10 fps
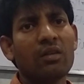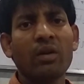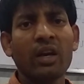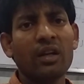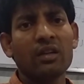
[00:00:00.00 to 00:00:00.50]

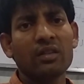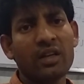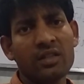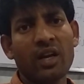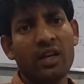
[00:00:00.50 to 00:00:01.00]
Okay na,
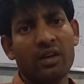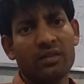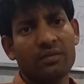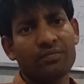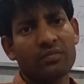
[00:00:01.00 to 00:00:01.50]
that is island.
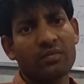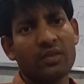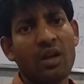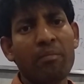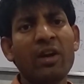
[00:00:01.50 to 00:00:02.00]

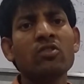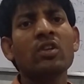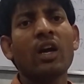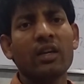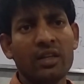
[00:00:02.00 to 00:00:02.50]

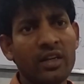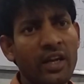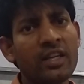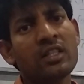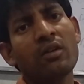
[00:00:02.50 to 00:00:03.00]
Peninsula,
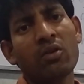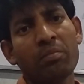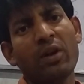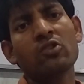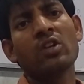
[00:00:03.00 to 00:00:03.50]
India is the
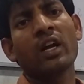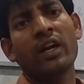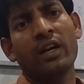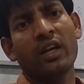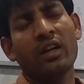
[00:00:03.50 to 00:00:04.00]
one peninsula
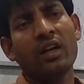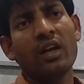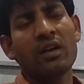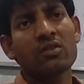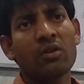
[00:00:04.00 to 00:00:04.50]
country.
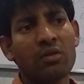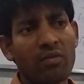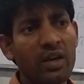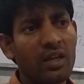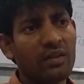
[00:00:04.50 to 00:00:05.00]
So
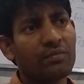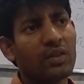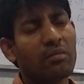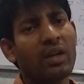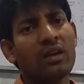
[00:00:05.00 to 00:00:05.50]
why?
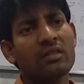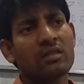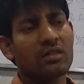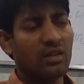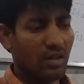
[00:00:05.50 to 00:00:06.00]

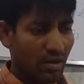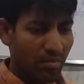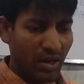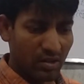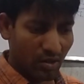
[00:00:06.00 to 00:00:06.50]
Because
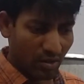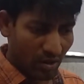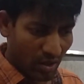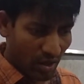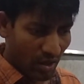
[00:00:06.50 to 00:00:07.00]
means
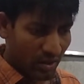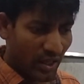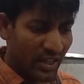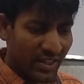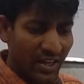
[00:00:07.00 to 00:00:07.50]

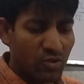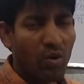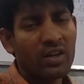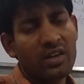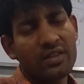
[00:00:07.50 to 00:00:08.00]
3 sides
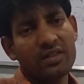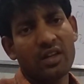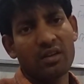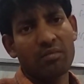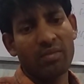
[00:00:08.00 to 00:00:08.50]
water is
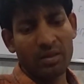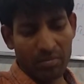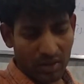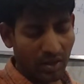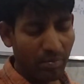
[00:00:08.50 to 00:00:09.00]
there,
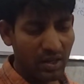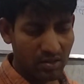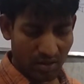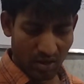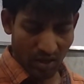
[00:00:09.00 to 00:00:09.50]
but that
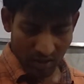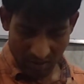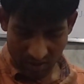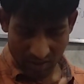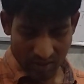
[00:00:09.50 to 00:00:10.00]
means
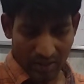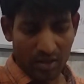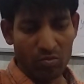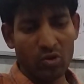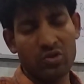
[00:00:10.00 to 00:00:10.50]
the
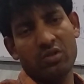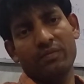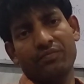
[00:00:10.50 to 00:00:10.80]
southernmost